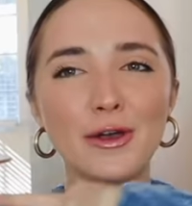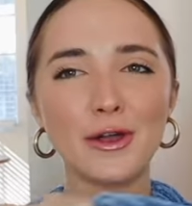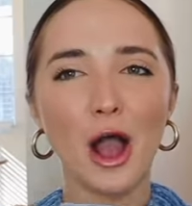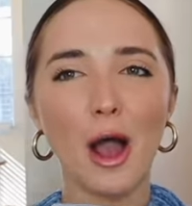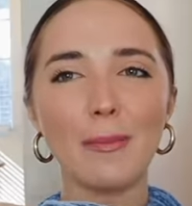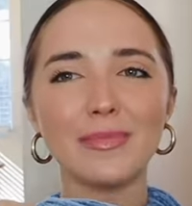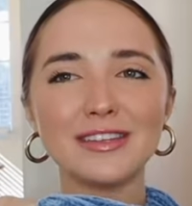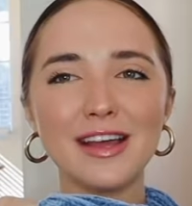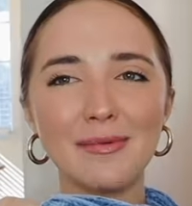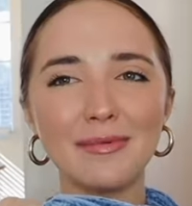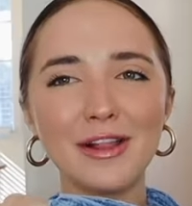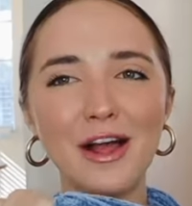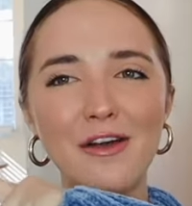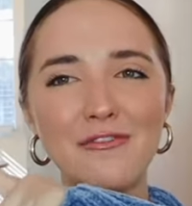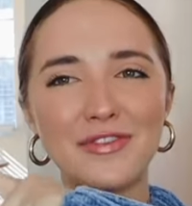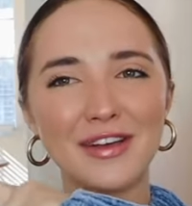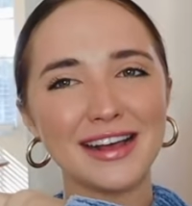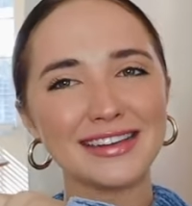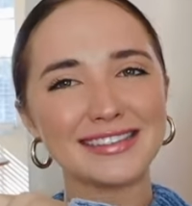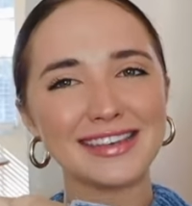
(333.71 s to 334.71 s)
Comment down below
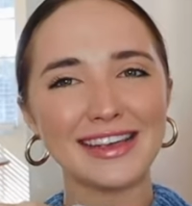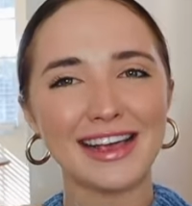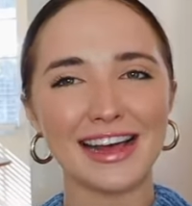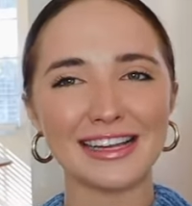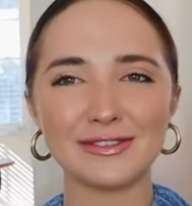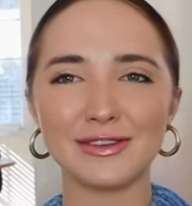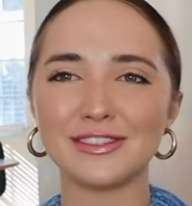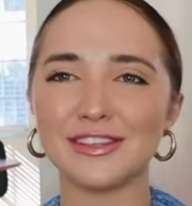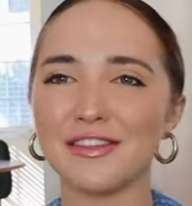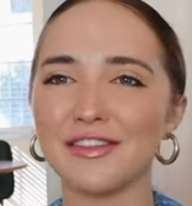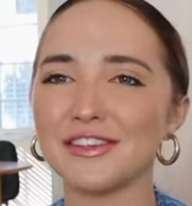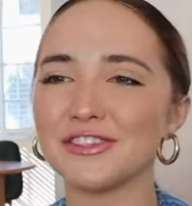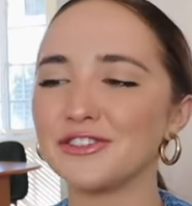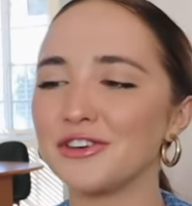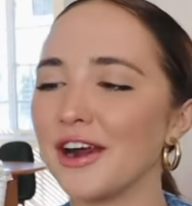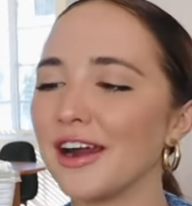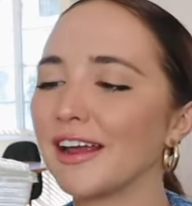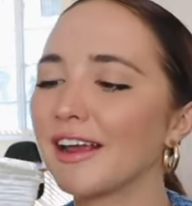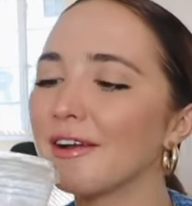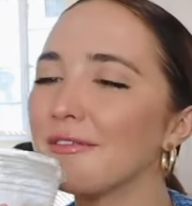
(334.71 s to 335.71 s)
if you guys can guess what's in this
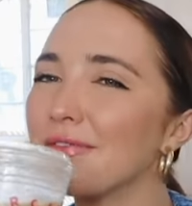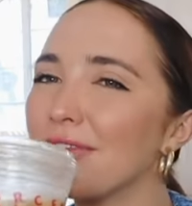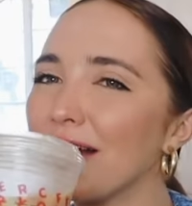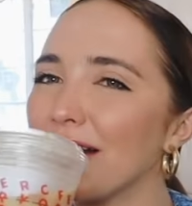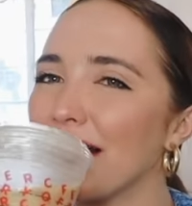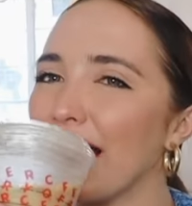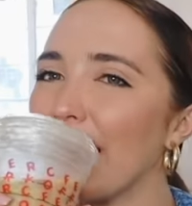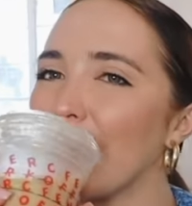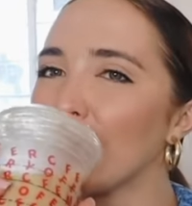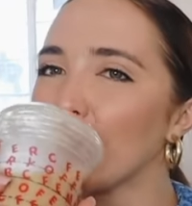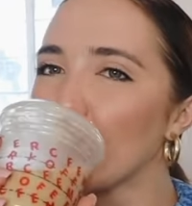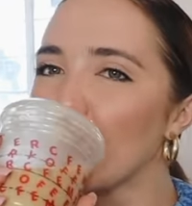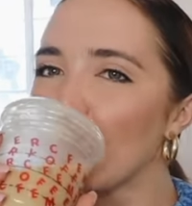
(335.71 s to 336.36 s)
drink. Okay.